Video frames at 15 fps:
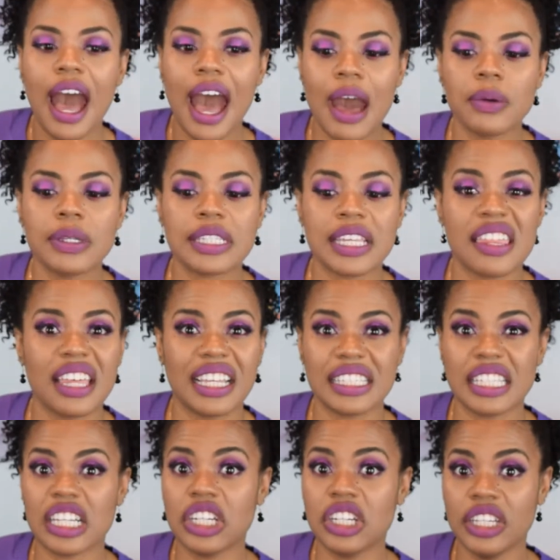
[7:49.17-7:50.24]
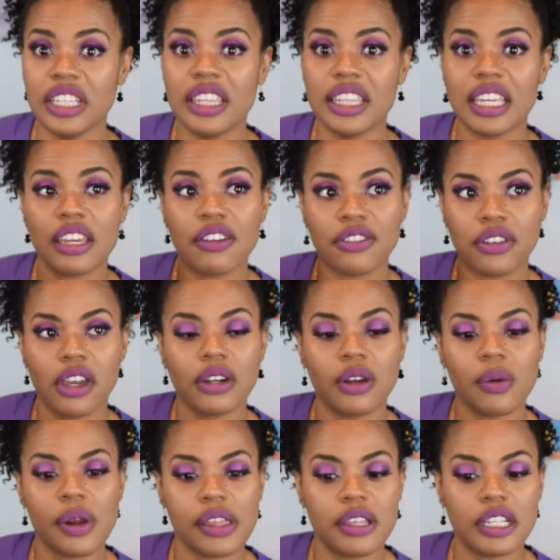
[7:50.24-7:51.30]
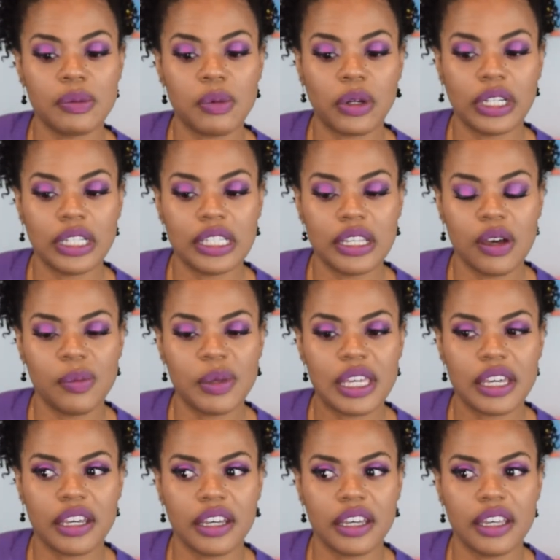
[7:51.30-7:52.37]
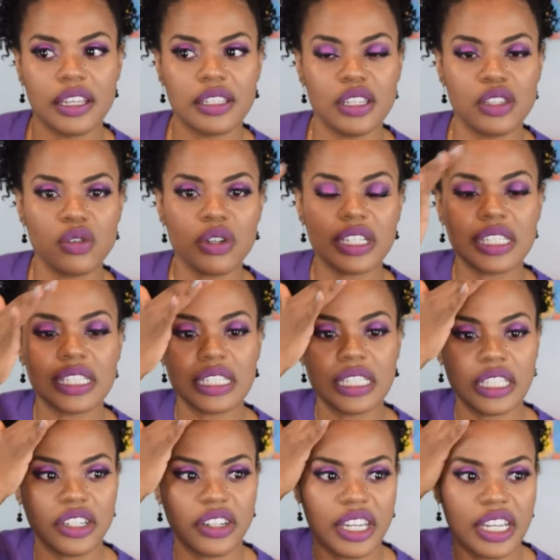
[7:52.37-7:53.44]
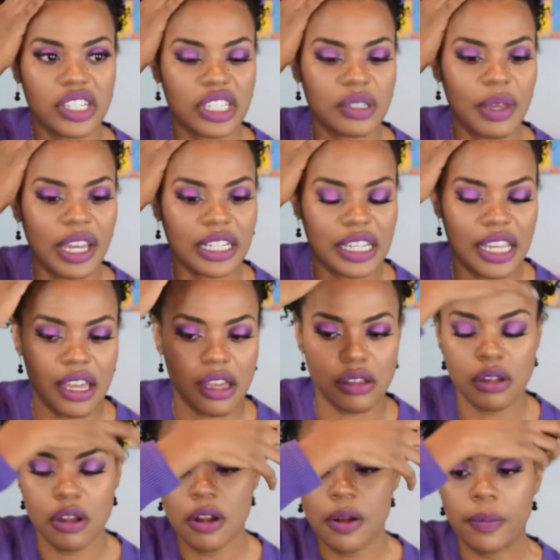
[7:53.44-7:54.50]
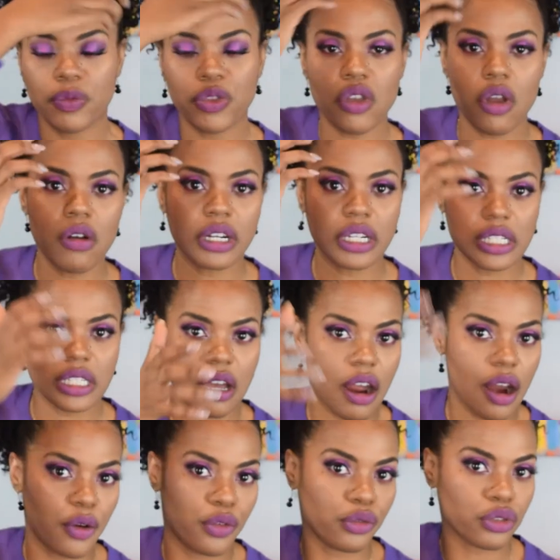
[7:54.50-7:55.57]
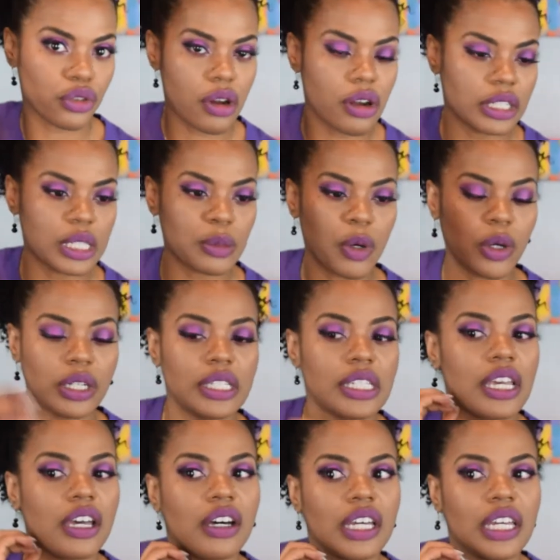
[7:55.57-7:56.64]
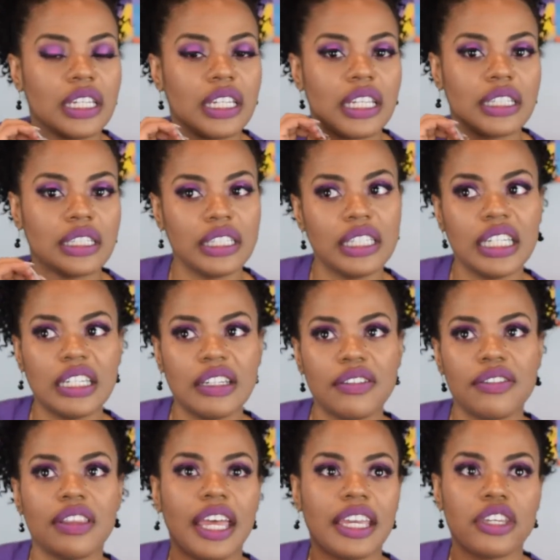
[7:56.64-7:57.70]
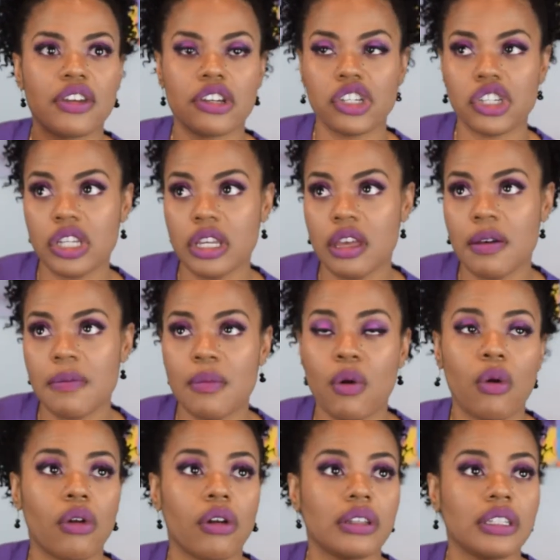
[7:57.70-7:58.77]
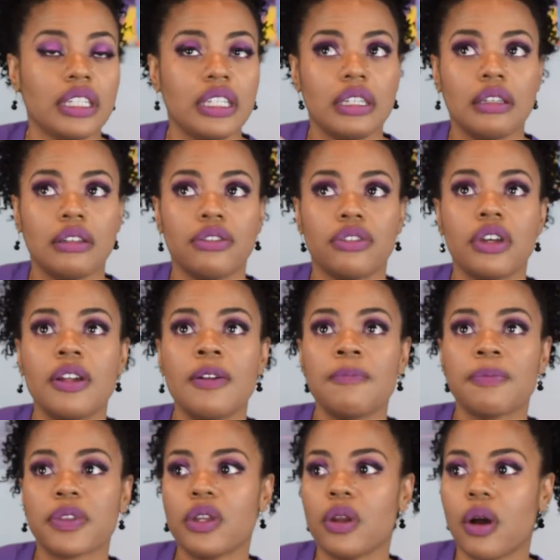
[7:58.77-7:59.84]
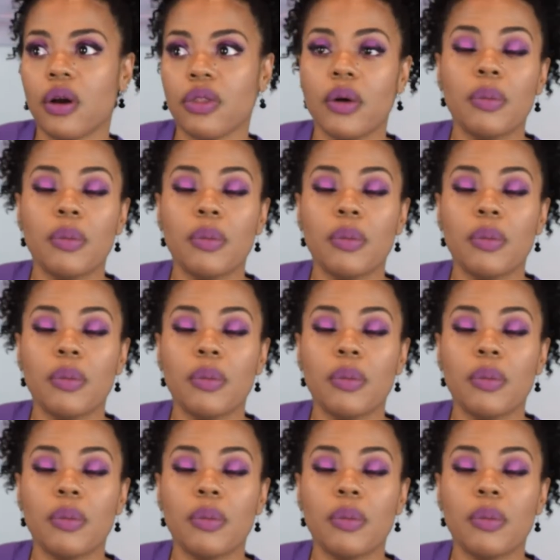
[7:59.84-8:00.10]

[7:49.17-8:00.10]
I would say that's a good thing if you're going to wear this ponytail, because then you can slick your edges back down, throw on a scarf, throw on this ponytail, and then leave like your gym or leave, you know, the